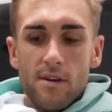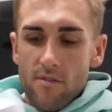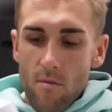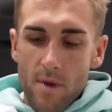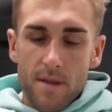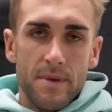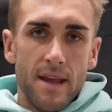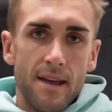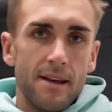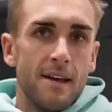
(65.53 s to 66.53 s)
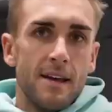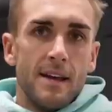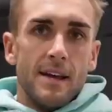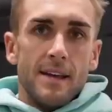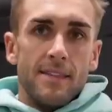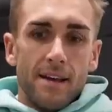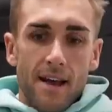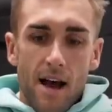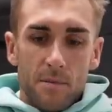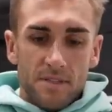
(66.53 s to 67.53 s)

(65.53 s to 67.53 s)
from BPN in the cup.